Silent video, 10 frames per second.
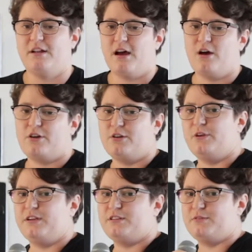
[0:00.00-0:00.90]
and how can
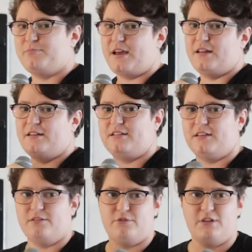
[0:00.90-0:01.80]
we expand at the
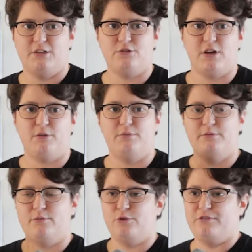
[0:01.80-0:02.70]
end of the day to help
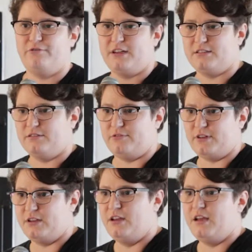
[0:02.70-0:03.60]
people more
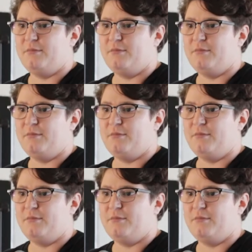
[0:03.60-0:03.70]
effectively